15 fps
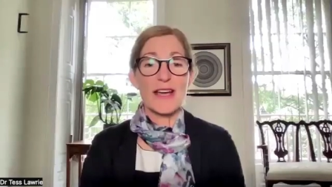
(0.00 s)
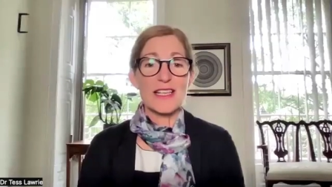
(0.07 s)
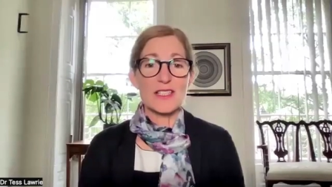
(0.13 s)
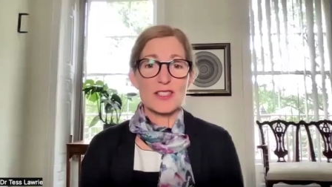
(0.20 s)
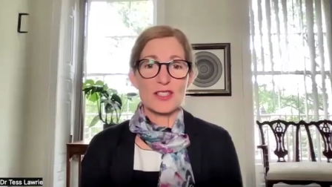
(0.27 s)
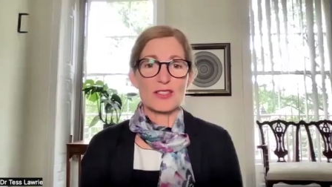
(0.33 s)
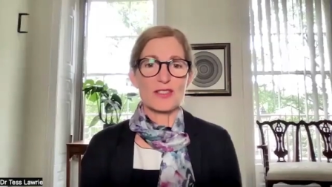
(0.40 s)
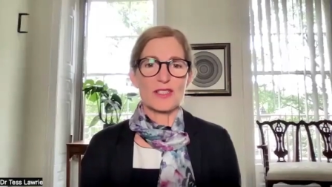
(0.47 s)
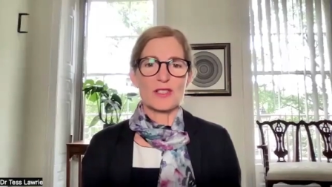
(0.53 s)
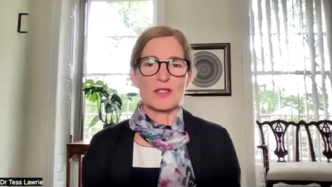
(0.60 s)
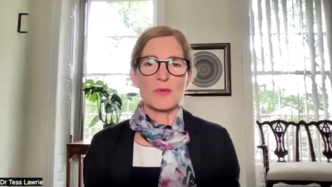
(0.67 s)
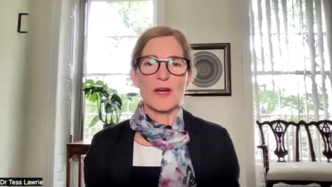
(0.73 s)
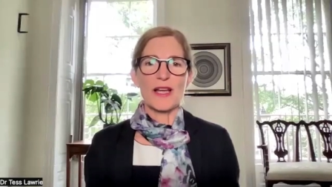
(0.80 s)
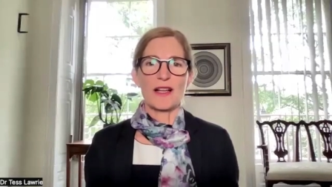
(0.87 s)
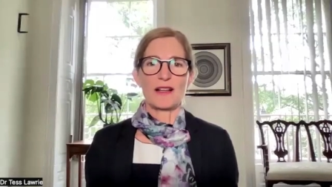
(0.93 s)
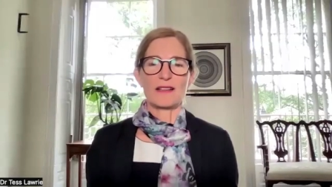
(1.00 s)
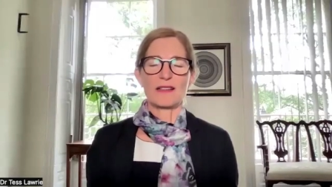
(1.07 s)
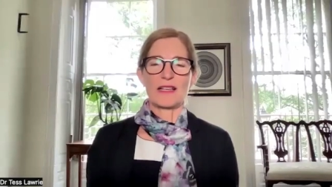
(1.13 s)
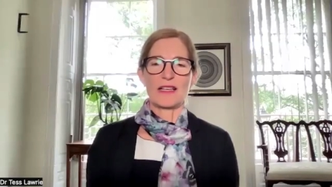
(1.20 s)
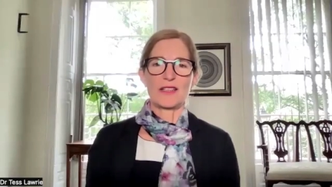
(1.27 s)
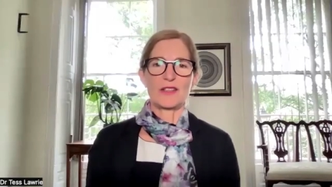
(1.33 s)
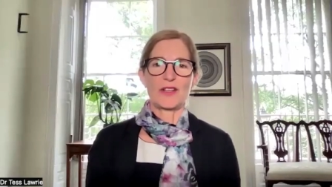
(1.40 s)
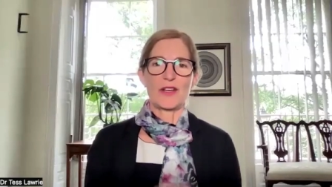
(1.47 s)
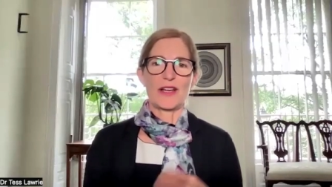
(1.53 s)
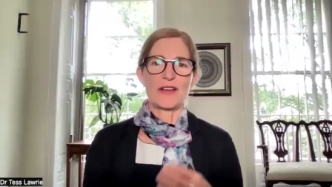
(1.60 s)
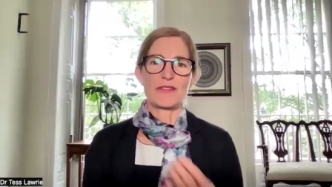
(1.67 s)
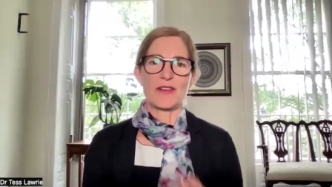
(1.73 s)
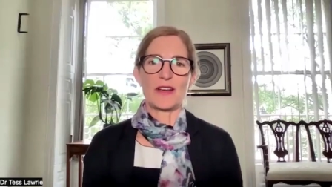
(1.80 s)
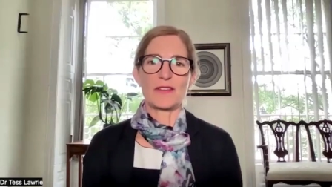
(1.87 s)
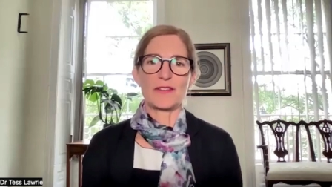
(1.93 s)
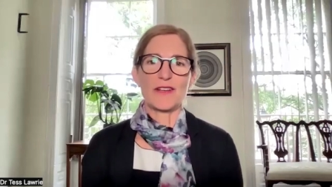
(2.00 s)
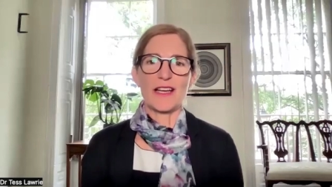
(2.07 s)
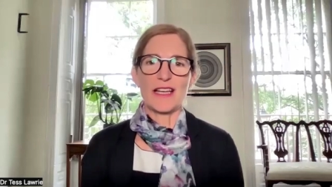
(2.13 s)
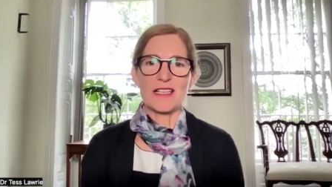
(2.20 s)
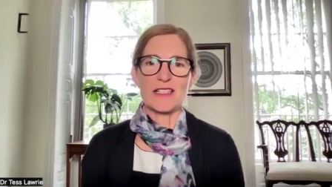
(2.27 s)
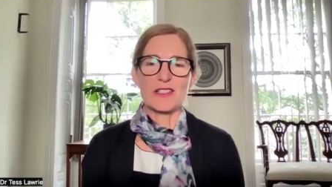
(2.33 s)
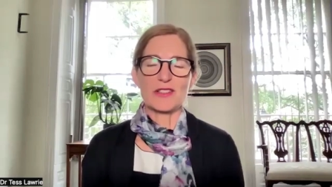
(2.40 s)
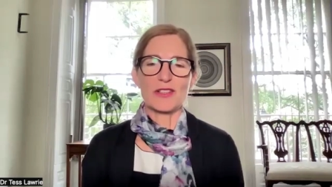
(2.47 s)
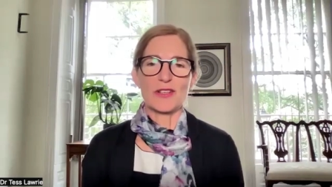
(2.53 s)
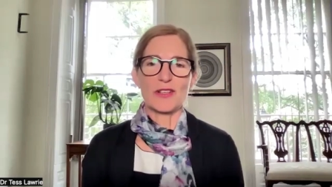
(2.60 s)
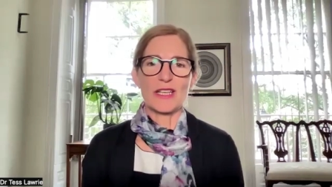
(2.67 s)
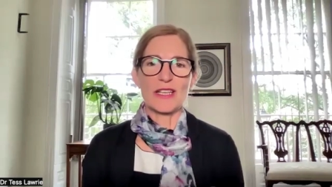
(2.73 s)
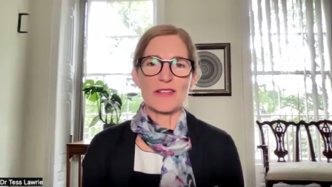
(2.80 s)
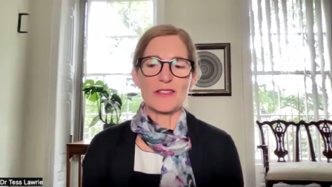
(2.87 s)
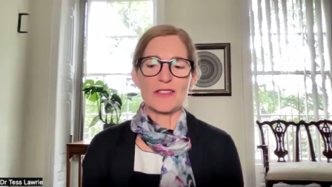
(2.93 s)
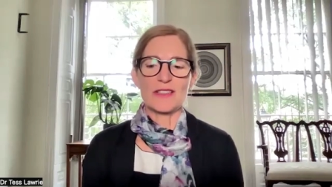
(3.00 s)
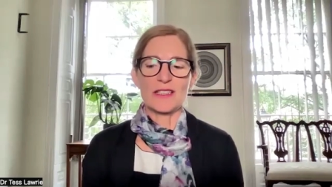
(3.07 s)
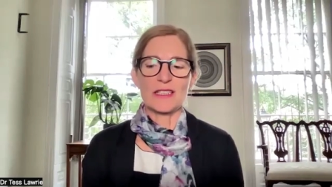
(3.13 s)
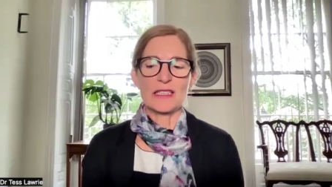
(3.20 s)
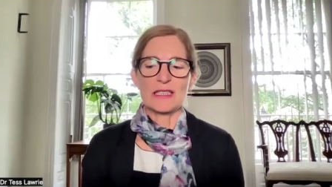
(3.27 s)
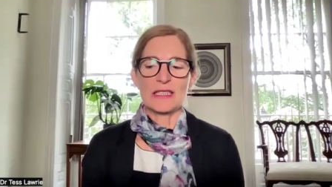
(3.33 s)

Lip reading: gratitude as well. I find, even